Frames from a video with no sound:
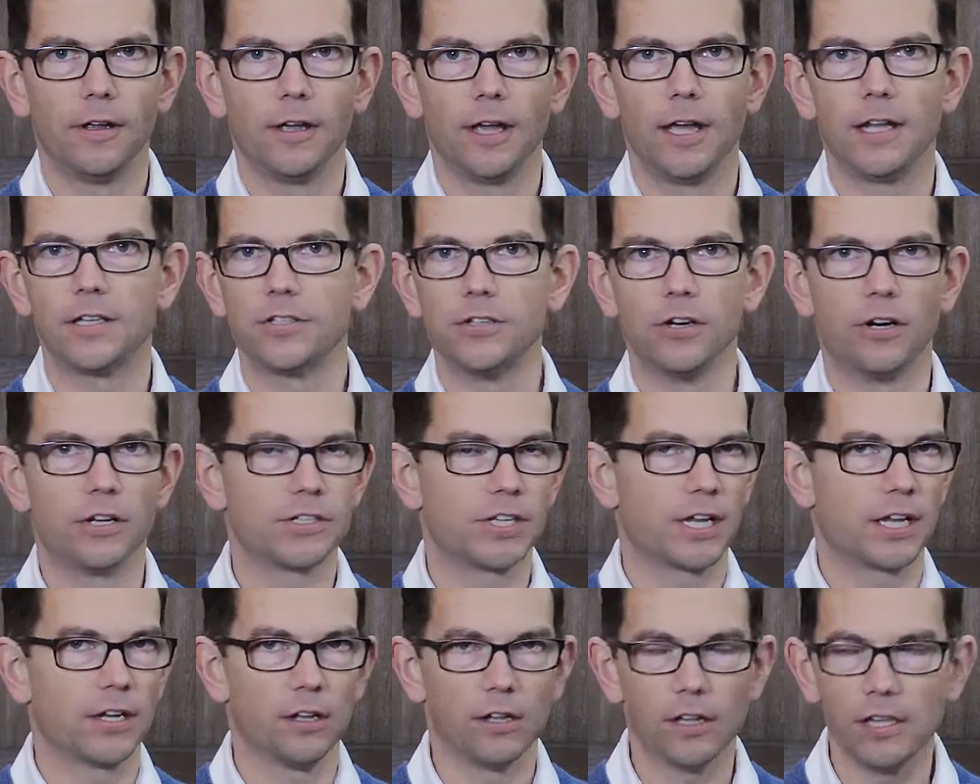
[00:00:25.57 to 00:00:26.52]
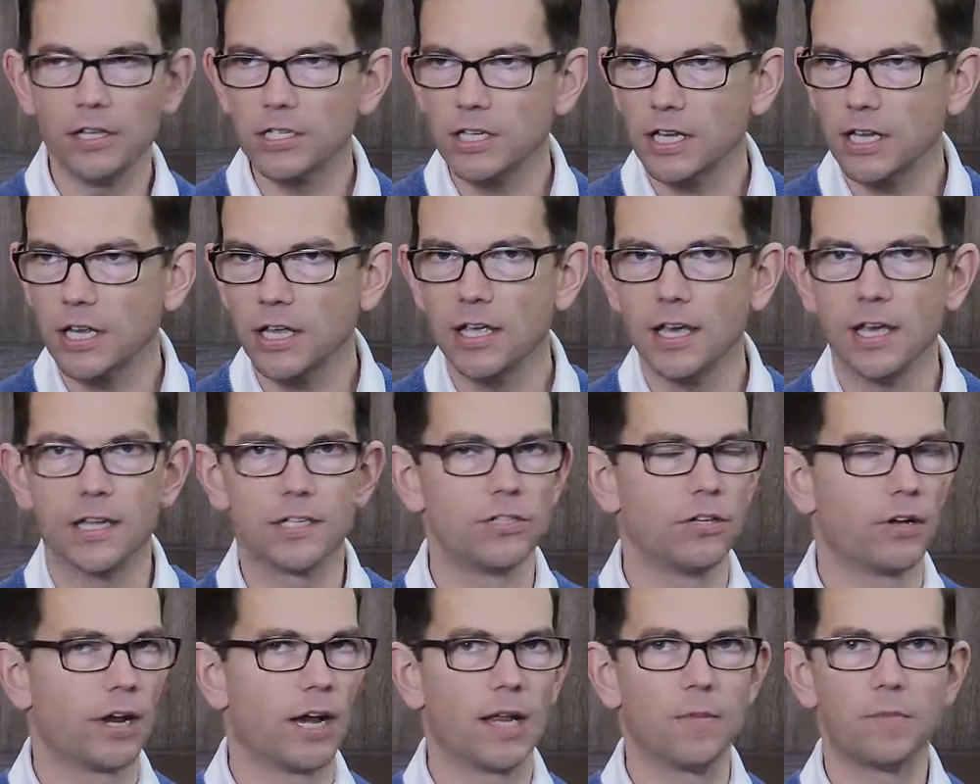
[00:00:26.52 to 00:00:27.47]
It's not technology, it's
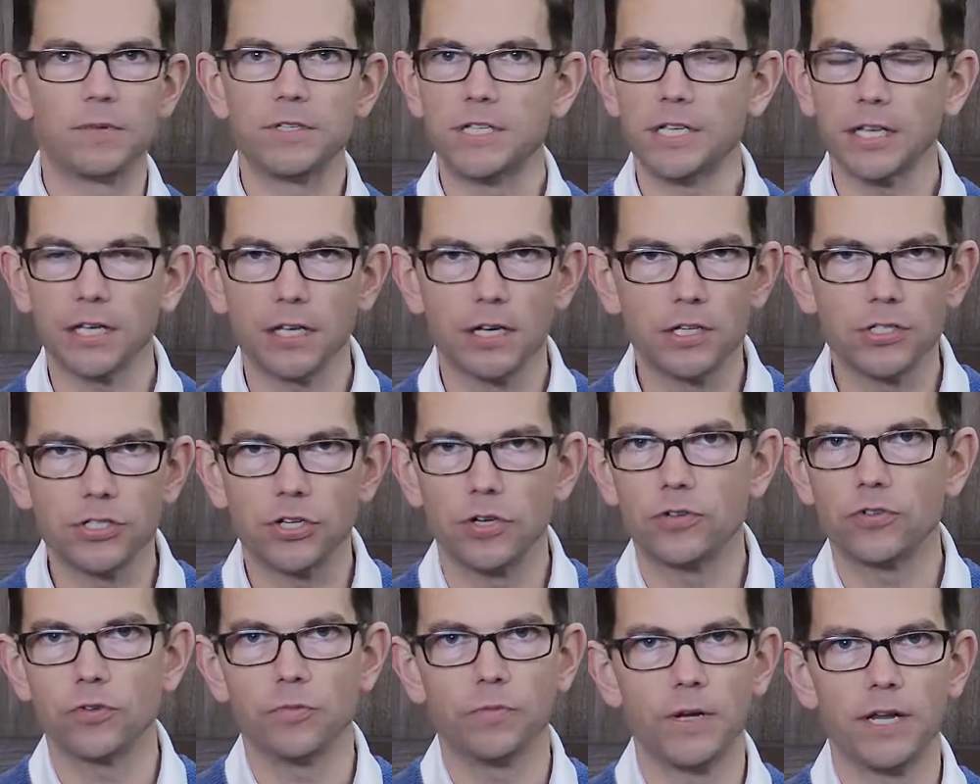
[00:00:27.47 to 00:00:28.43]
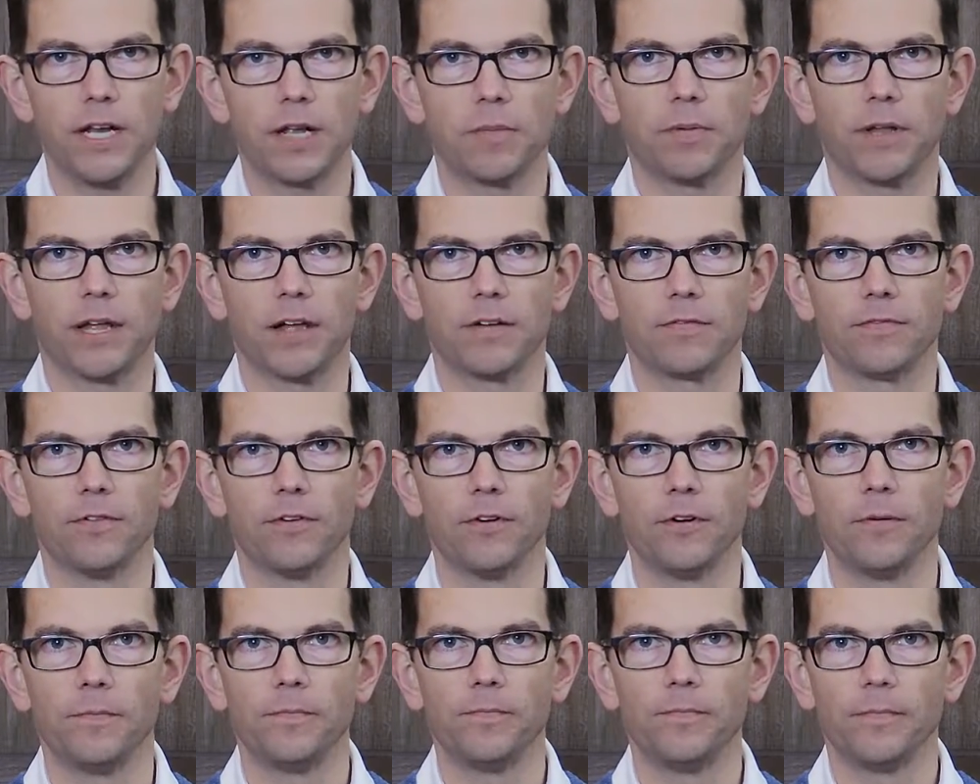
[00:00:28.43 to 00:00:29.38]
not any particular social media
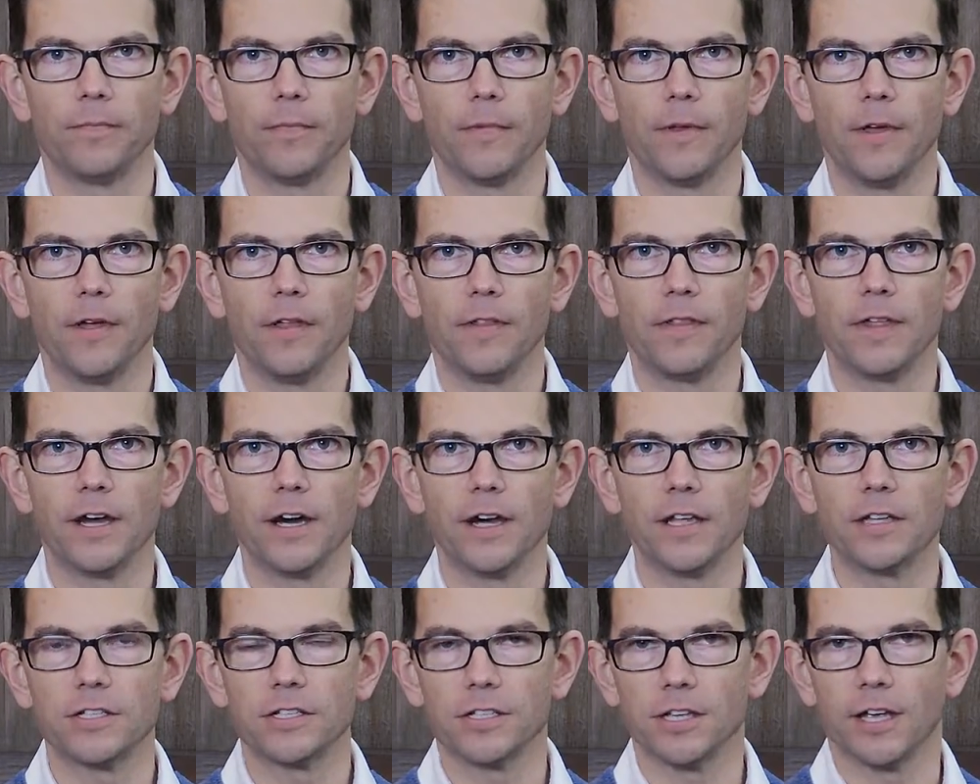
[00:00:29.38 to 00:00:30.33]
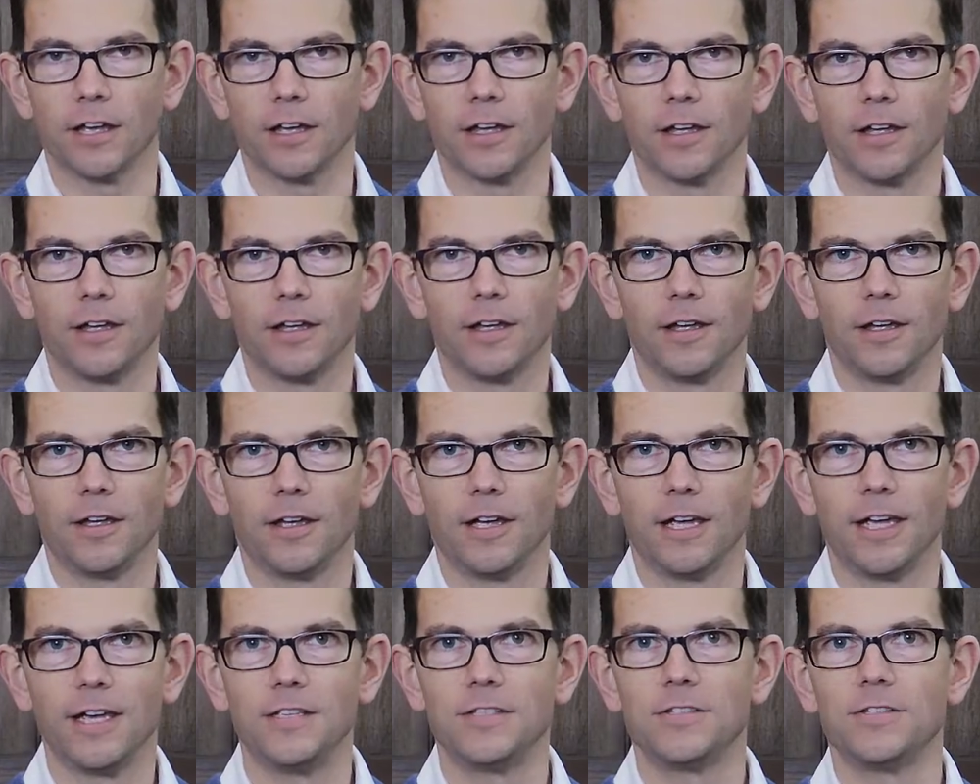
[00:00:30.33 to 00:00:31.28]
platform. The answer
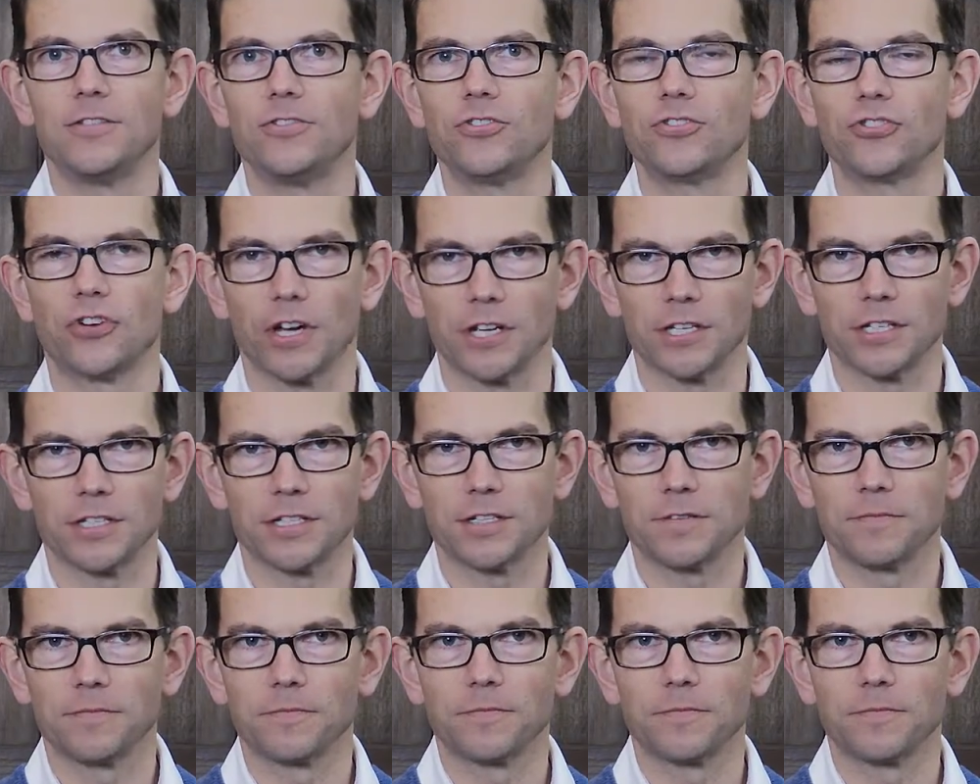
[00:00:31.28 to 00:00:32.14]
is trust.